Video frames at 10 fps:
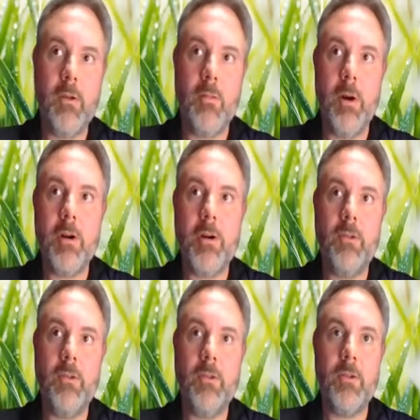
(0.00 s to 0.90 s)
the marker
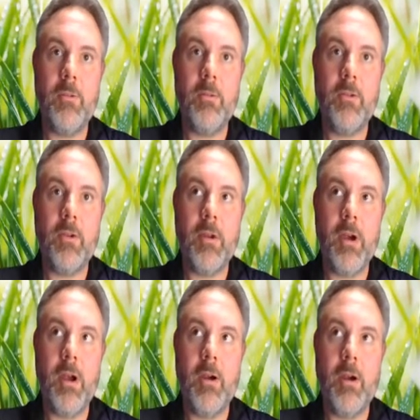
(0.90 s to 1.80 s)
systems,
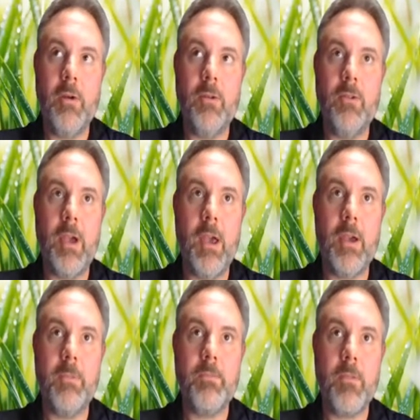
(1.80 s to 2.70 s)
I would
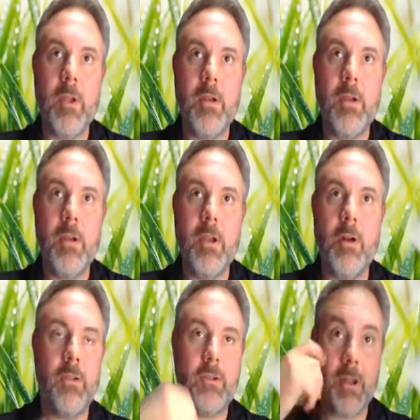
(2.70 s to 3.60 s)
say,
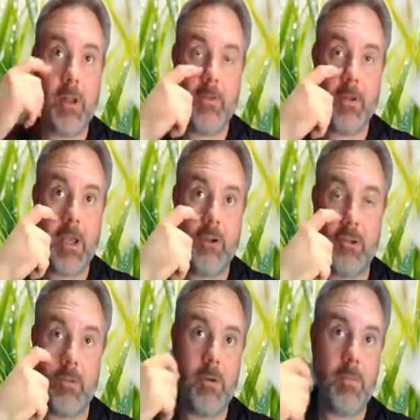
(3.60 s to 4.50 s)
as a
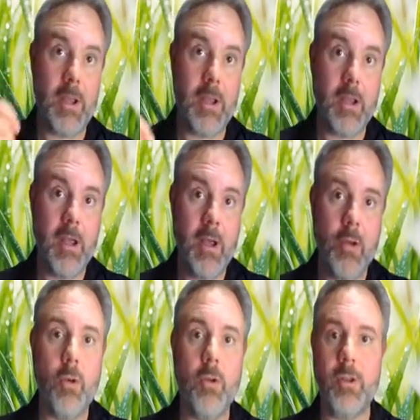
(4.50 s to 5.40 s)
clarification, would be
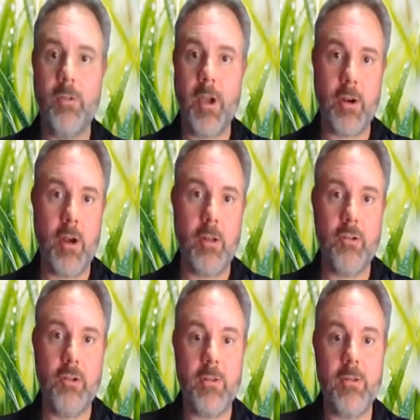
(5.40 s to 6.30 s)
those are the
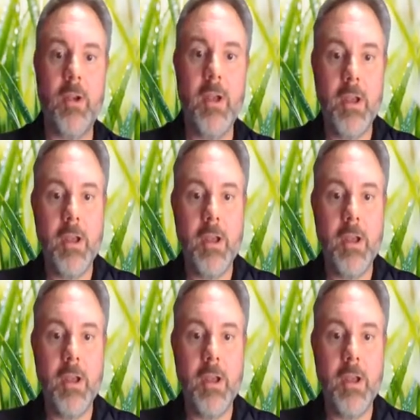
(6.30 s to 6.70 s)
technologies.